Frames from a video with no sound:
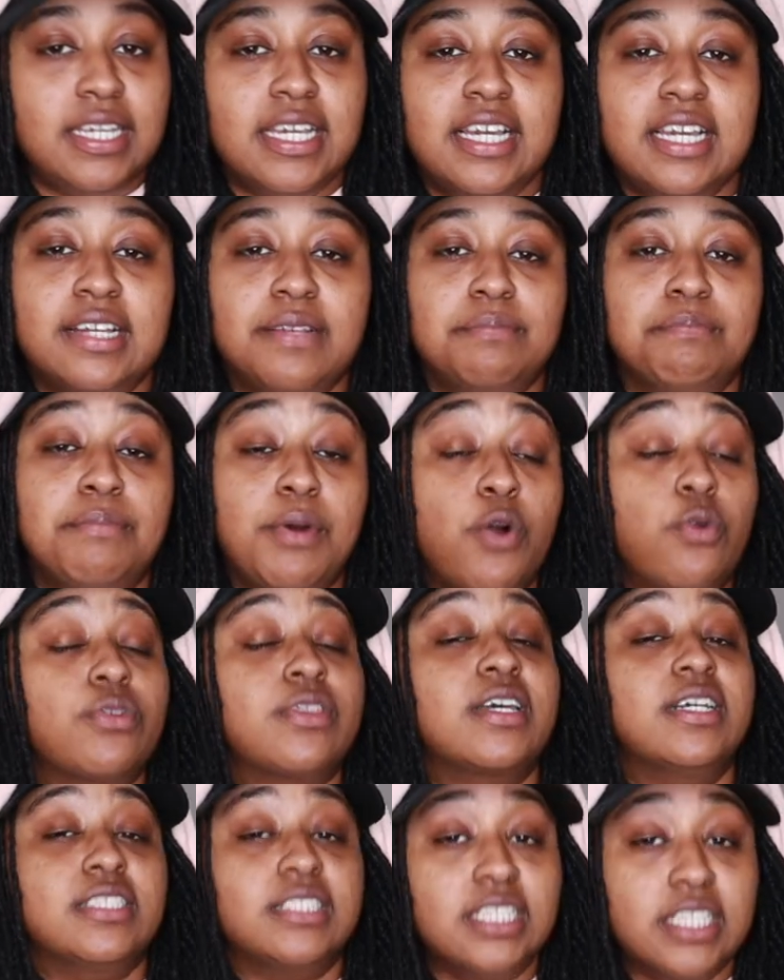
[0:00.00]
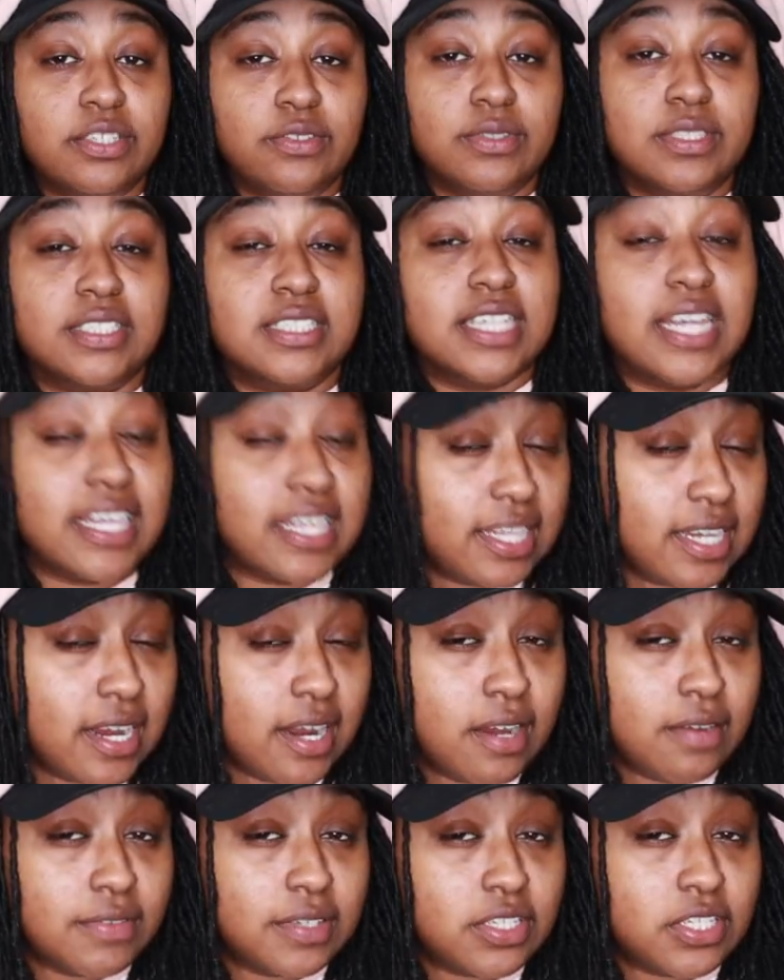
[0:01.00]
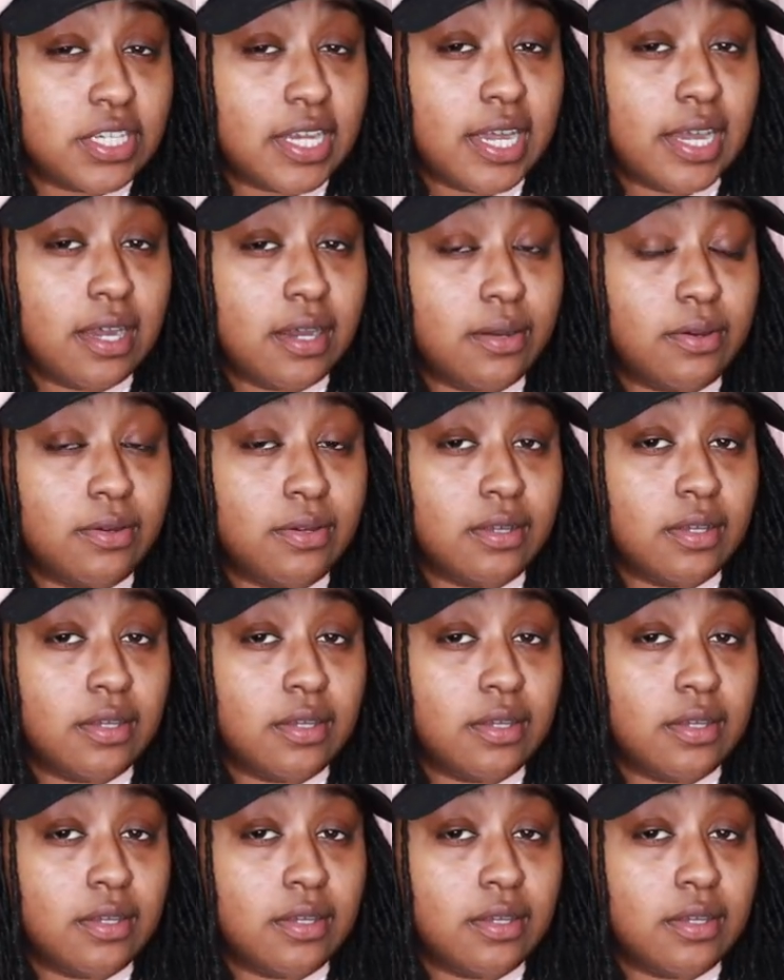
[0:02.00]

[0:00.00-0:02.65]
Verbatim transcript: and both continue to take care of the child